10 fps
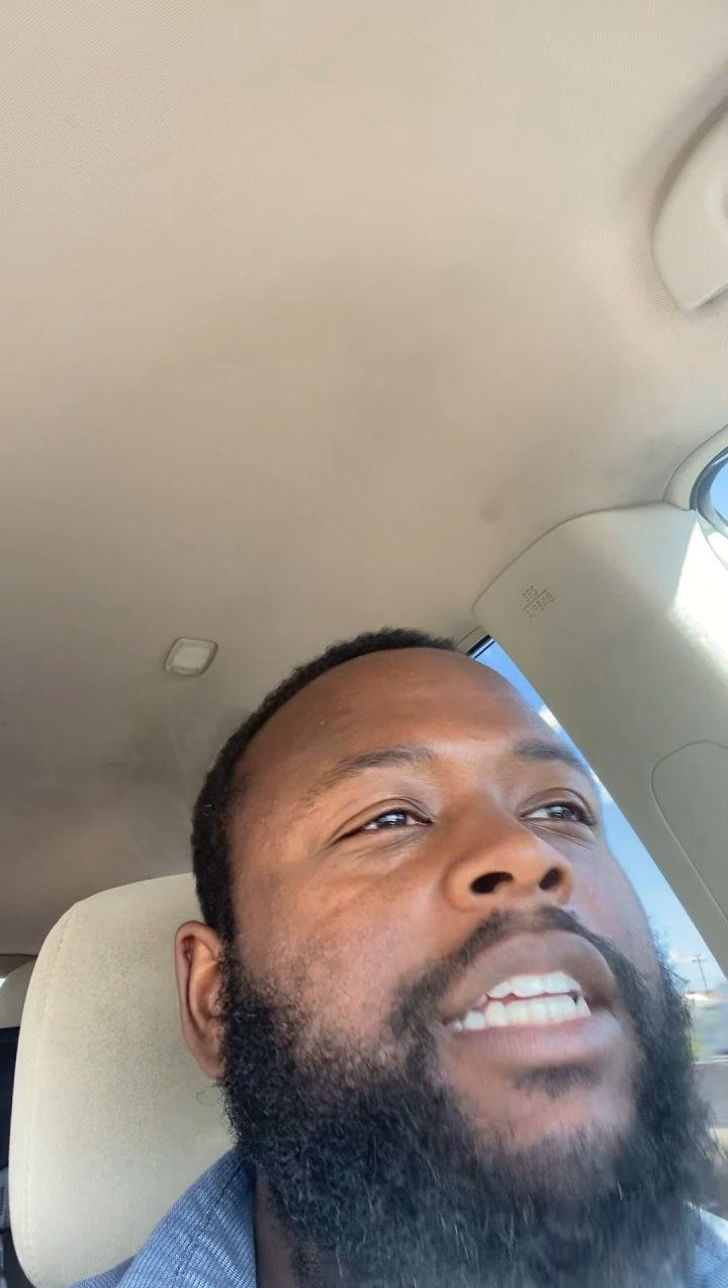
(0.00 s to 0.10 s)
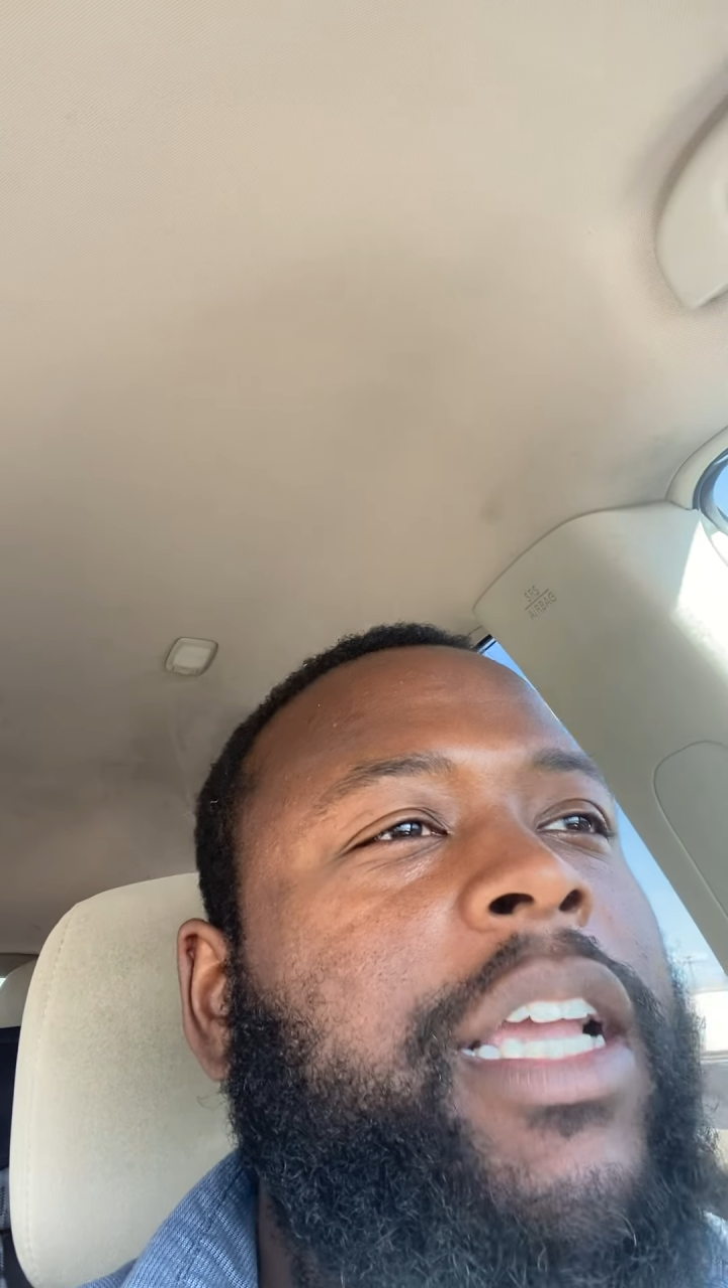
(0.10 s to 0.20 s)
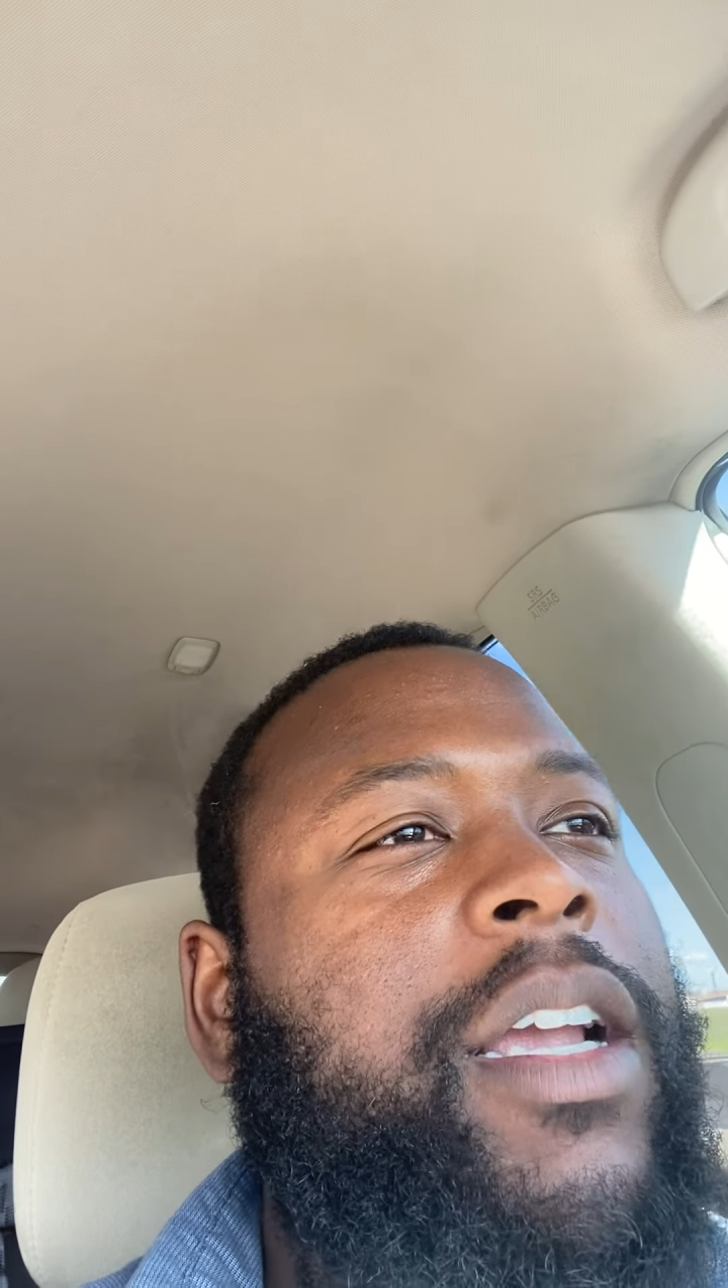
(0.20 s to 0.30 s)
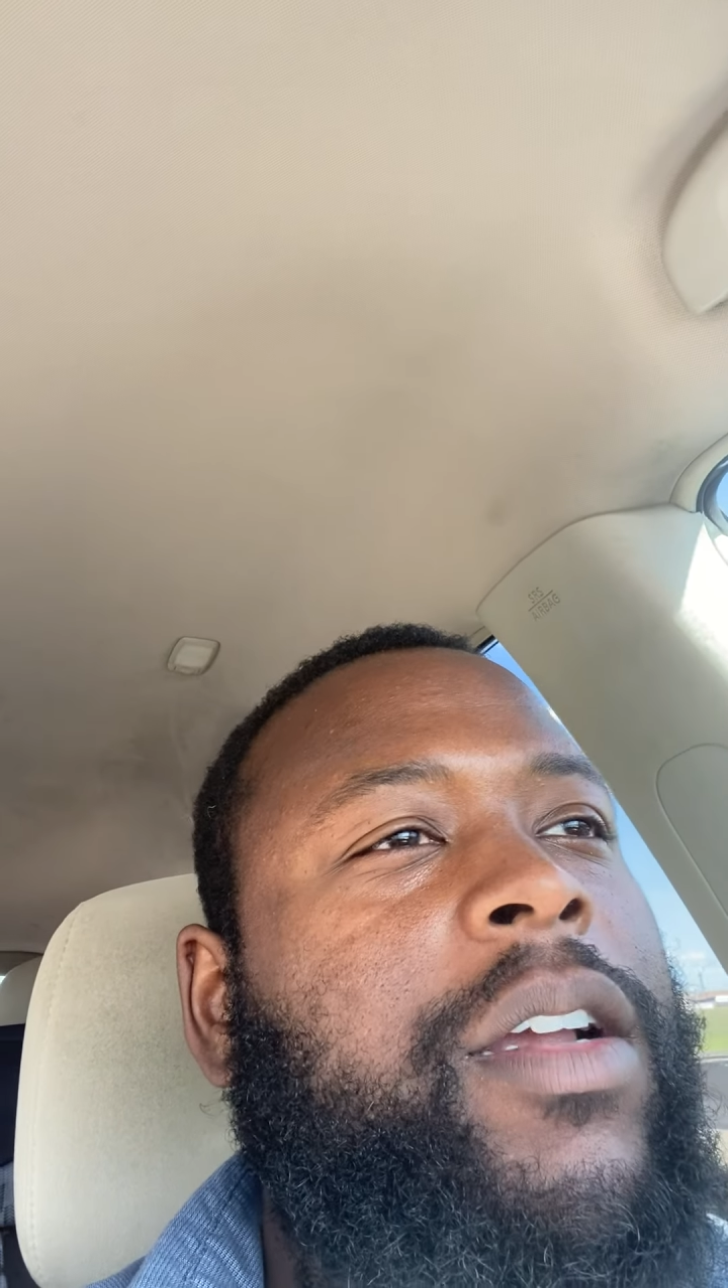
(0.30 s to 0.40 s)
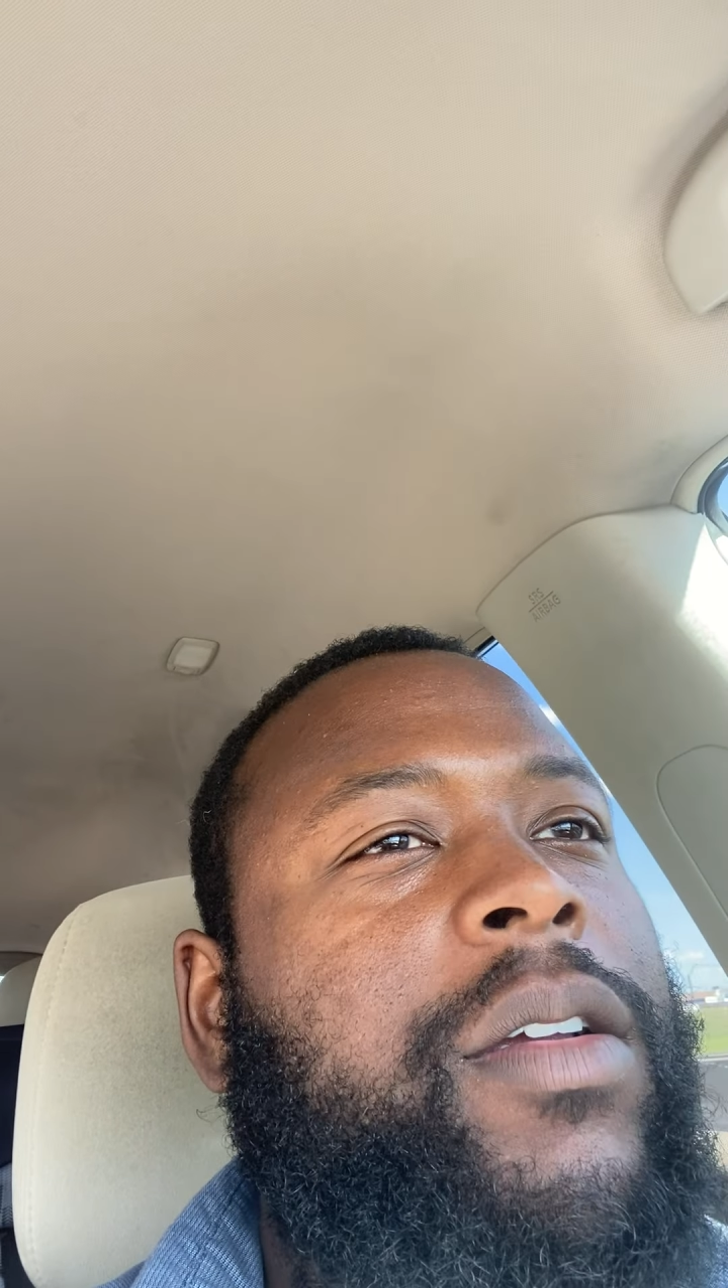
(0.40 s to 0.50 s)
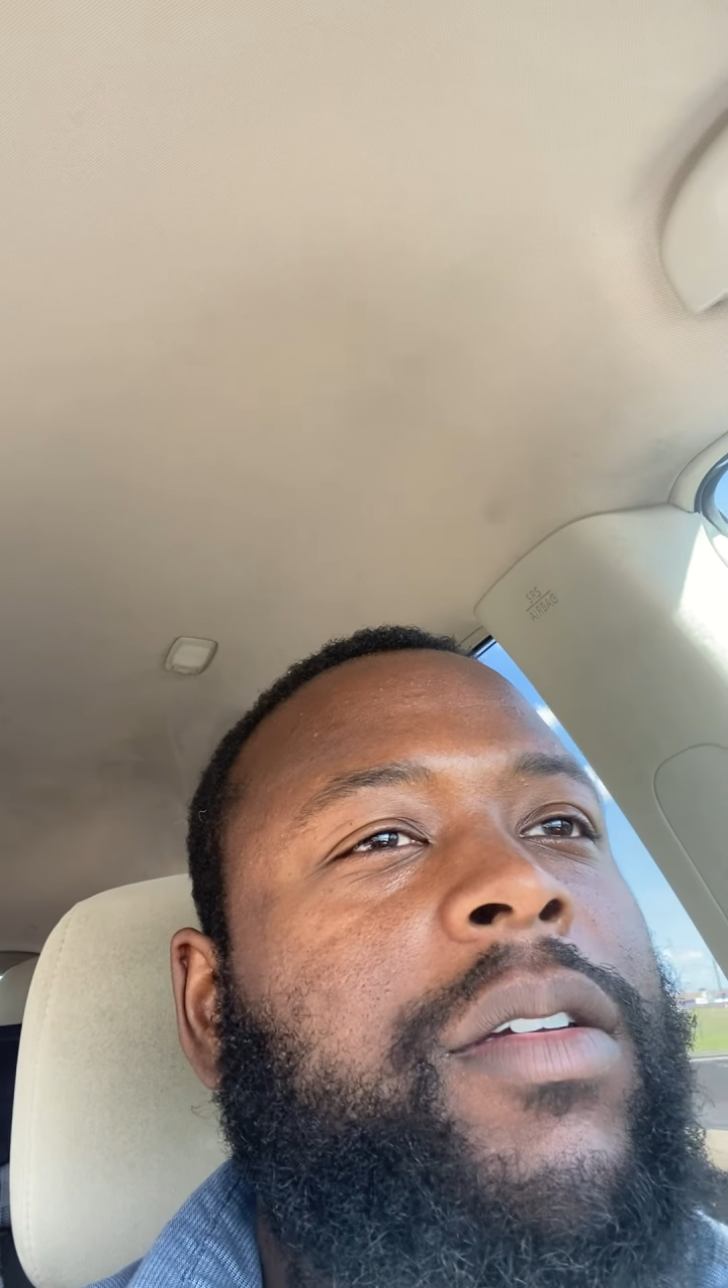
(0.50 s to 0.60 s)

year.